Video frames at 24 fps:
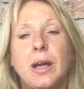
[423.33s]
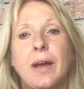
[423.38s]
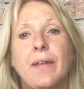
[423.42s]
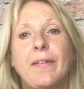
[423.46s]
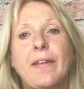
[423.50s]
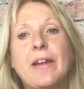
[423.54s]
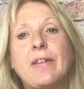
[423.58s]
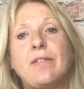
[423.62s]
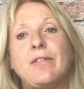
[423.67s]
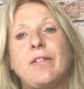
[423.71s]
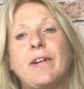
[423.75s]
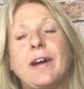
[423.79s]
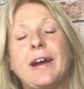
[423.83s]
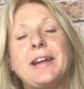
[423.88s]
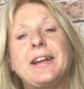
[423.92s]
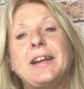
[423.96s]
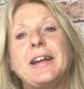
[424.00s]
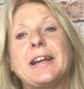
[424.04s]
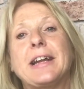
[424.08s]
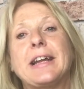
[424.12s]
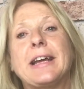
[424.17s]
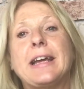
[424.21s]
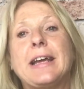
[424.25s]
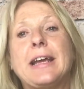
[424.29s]
And then
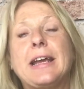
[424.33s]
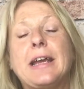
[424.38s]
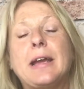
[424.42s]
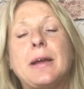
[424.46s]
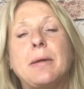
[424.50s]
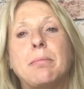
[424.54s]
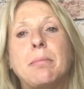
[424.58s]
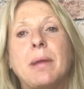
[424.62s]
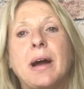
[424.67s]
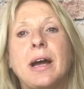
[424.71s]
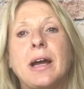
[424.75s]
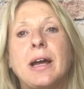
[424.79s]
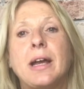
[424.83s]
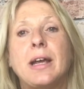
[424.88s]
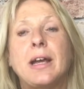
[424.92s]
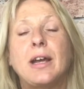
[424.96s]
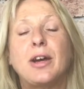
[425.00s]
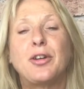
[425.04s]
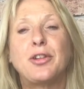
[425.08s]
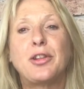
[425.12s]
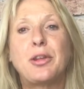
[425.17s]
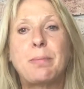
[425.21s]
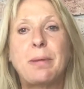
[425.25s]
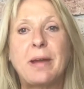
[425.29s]
finally, my
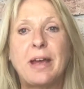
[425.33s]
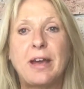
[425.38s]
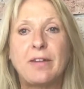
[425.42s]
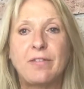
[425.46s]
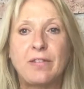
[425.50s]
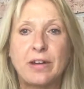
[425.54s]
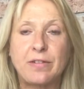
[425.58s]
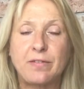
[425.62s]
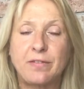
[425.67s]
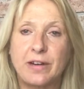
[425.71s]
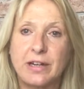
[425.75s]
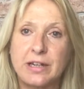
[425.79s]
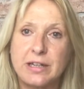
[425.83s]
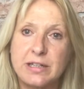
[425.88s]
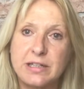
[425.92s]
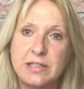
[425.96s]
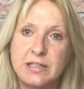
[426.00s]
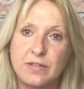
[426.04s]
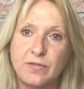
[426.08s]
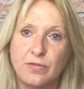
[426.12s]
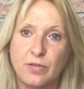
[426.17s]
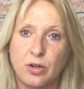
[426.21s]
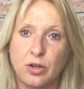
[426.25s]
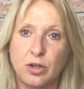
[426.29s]
other bit of
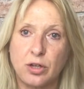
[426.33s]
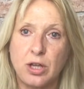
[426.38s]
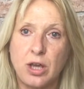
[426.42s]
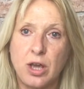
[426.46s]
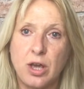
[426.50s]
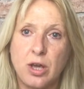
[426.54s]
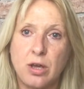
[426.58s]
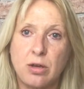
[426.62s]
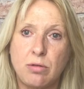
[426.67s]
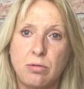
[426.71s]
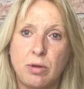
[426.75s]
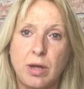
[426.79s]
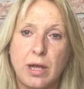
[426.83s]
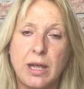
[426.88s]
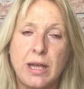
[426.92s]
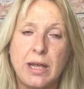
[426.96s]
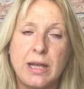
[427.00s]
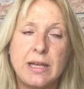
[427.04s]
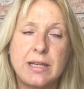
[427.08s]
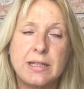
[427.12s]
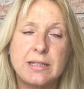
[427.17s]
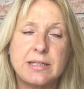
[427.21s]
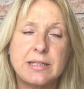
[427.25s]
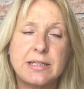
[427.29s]
advice for you
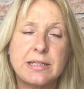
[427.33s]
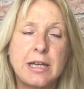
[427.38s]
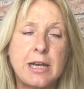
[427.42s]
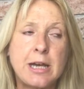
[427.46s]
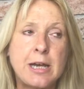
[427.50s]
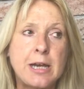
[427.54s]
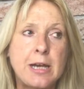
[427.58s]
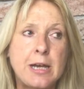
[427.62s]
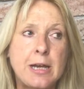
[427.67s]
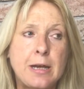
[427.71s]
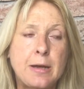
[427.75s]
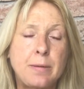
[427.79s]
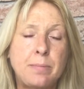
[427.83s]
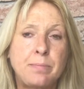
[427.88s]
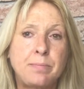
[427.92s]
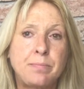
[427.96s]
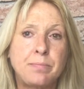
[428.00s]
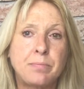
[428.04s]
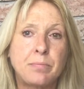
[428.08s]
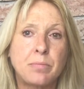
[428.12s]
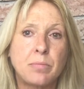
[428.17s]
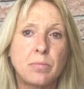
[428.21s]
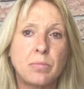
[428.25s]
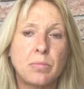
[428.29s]
is
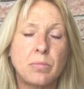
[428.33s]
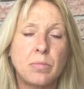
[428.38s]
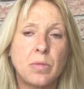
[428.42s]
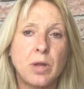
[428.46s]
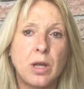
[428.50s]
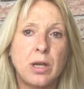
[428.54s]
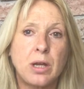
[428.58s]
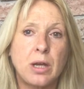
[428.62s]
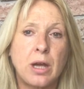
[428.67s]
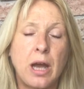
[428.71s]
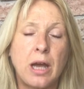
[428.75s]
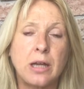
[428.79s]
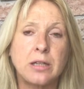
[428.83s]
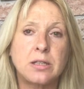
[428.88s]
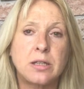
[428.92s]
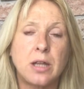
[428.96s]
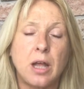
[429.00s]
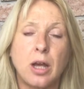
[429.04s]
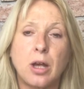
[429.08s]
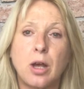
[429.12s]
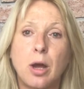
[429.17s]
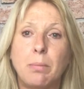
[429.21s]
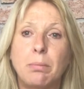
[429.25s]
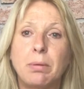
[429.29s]

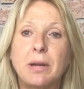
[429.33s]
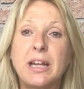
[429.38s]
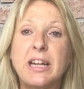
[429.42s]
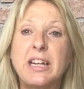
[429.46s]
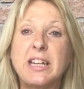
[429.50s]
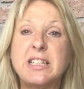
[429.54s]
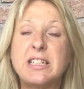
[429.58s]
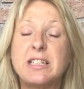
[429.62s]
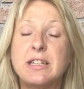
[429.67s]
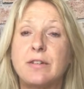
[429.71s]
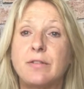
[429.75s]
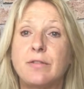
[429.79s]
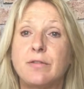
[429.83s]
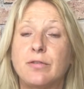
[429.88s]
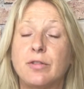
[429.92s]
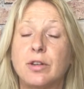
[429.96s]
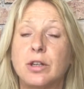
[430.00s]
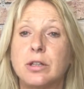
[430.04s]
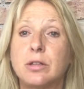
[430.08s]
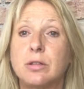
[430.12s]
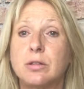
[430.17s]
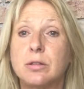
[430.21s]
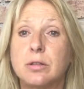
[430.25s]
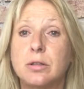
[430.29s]
a completely
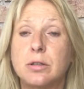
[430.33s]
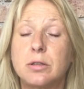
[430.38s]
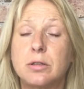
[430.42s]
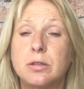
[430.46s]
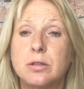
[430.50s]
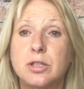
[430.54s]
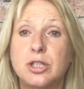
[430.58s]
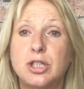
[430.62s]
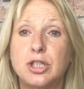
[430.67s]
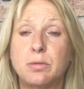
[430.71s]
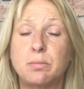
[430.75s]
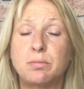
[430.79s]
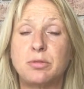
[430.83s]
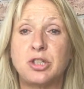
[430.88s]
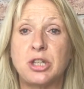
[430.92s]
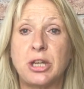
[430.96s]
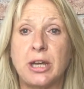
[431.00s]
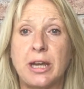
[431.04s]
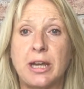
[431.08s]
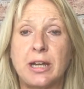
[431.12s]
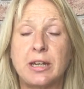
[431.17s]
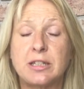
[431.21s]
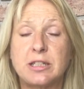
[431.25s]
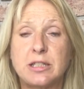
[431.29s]
different
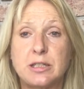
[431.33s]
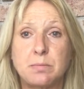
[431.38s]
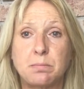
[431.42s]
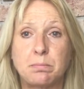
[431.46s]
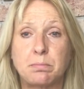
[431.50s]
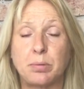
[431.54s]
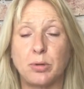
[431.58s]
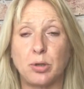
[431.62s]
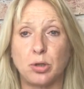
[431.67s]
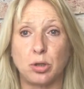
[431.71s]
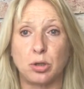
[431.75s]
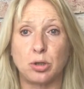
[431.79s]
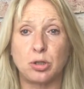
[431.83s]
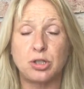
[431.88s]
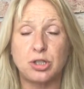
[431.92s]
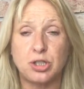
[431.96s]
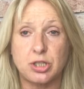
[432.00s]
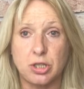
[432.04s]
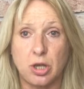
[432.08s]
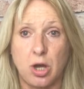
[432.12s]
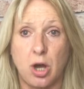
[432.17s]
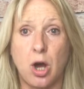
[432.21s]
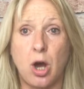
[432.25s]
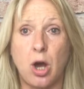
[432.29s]
subject, but
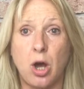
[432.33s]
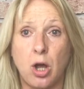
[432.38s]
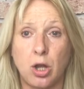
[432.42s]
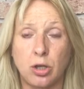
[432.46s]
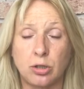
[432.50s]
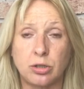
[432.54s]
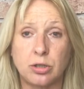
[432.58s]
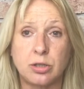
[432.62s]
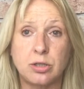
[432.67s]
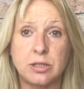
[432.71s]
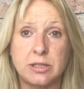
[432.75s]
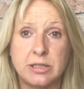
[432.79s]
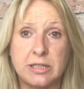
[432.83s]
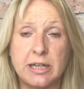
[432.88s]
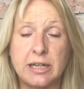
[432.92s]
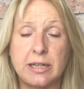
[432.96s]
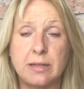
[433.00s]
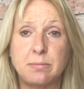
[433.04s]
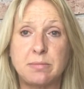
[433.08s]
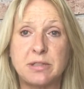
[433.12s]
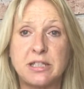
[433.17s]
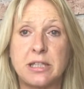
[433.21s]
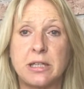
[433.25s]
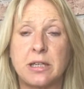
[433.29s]
on
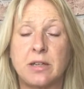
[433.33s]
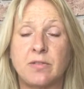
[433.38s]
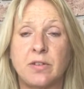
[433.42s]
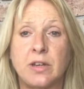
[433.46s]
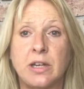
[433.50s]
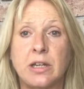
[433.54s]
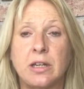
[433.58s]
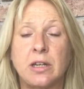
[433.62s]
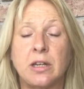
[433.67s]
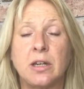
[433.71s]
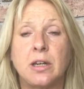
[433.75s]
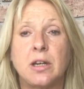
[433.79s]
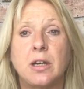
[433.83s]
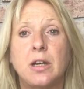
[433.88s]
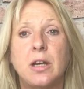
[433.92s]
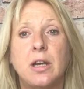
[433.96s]
time saving.